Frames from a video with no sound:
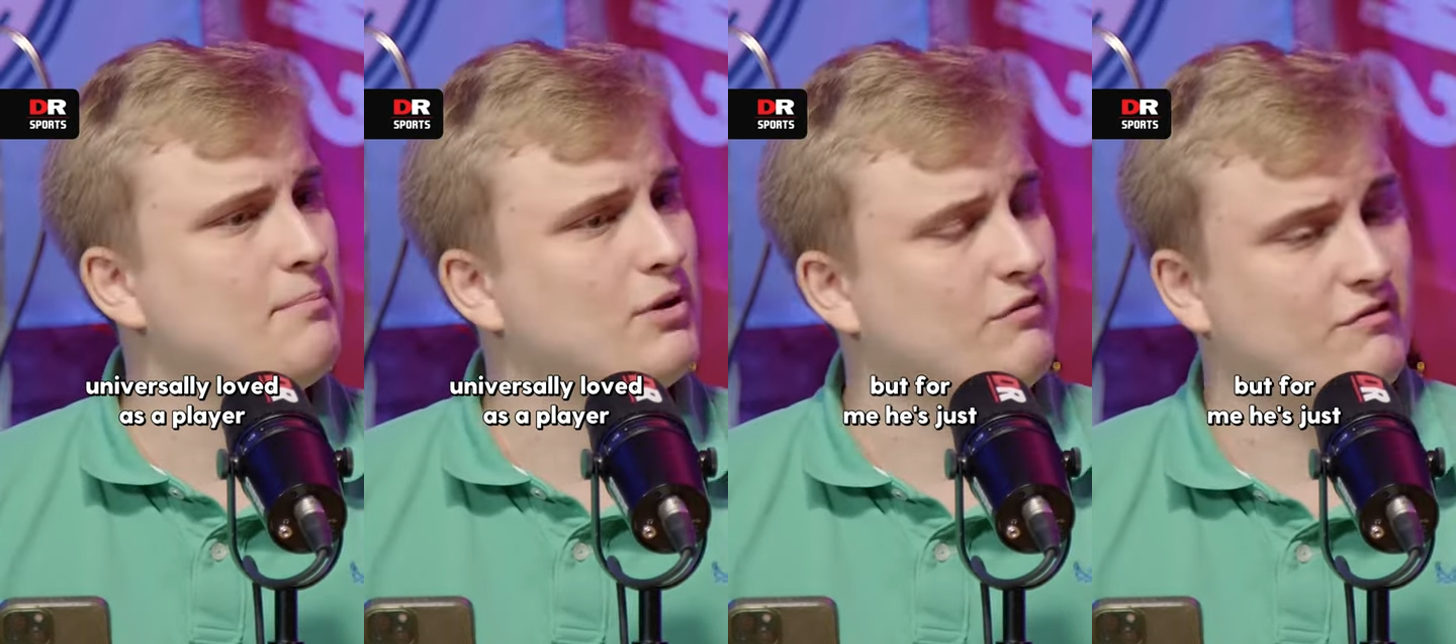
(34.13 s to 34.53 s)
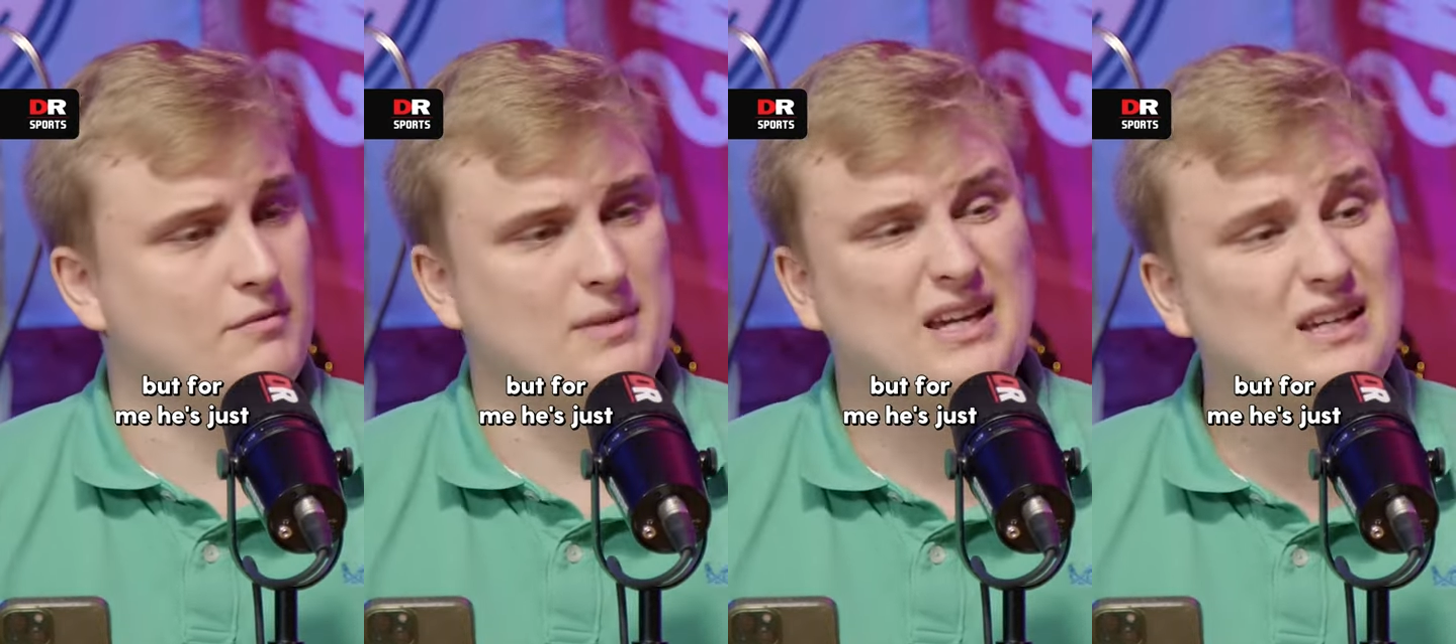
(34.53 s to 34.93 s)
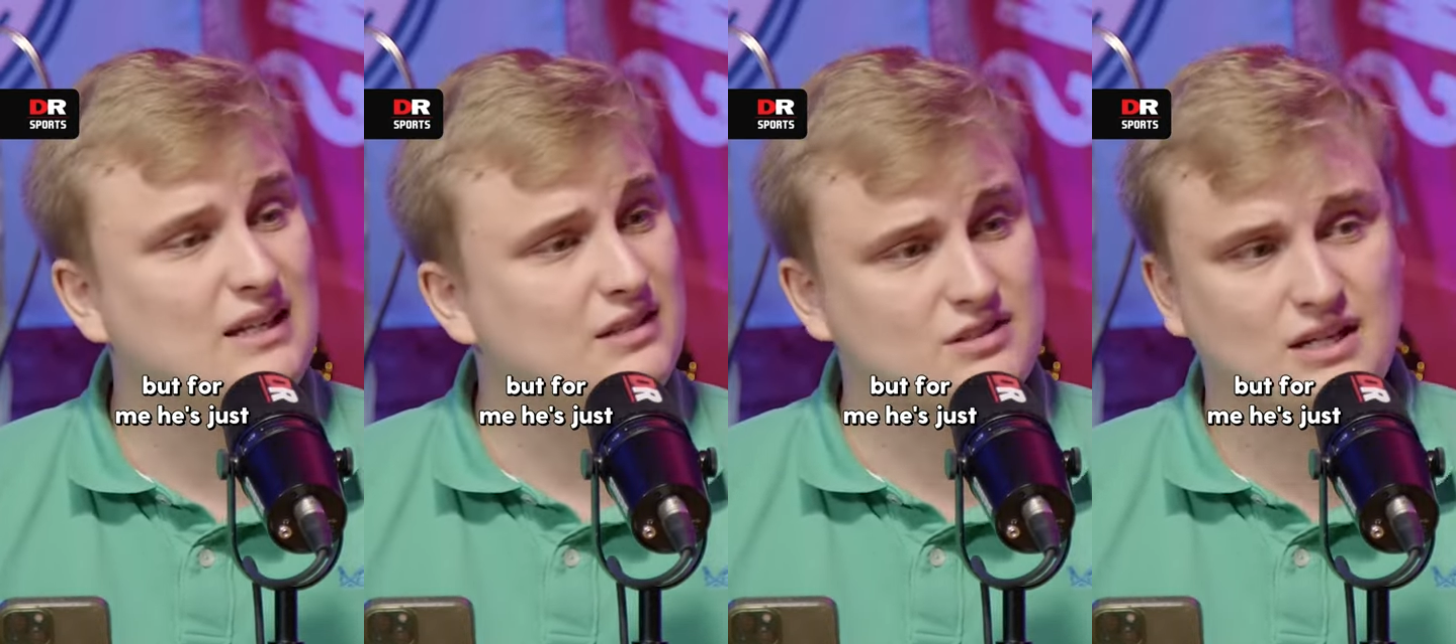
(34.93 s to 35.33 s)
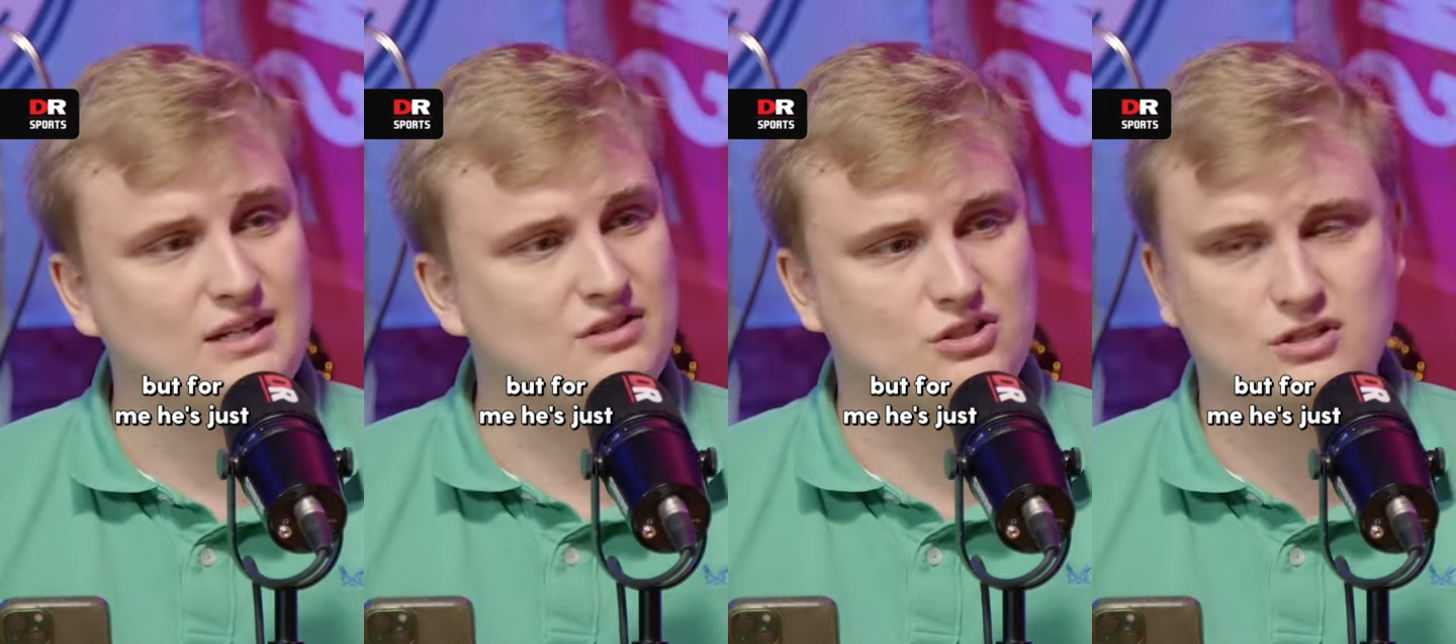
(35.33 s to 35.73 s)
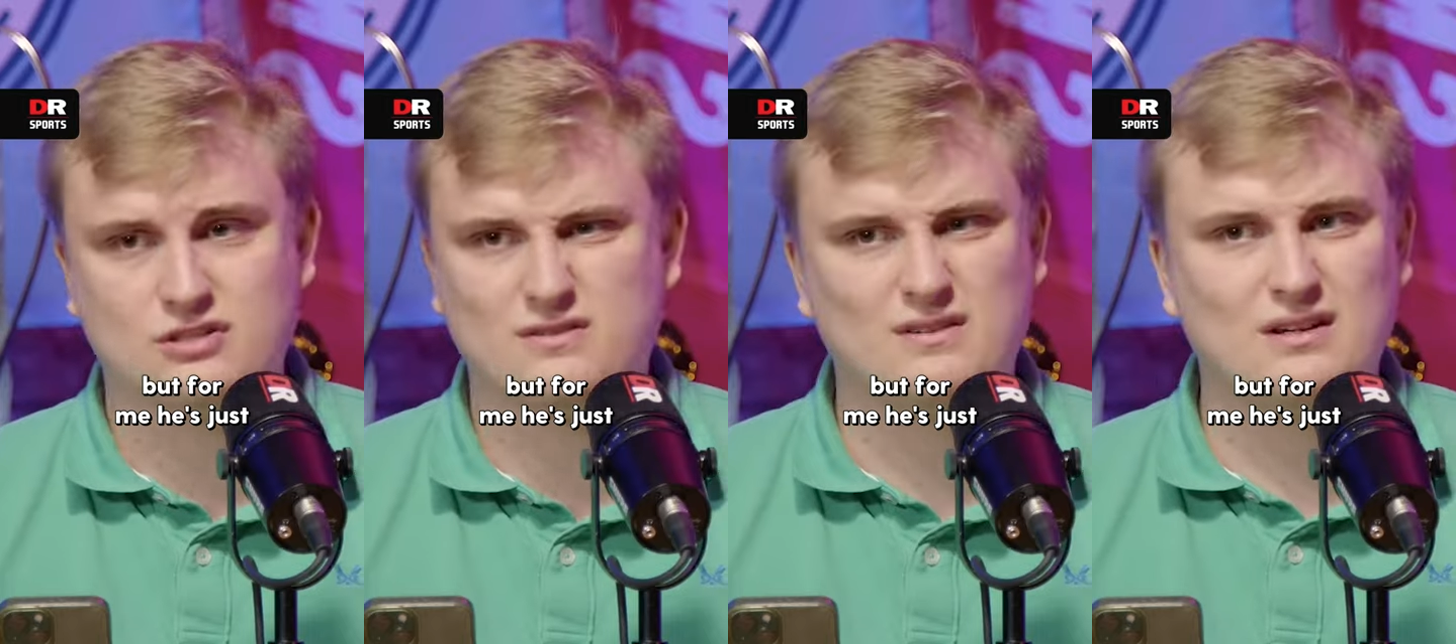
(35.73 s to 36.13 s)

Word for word: but for me, he's he's just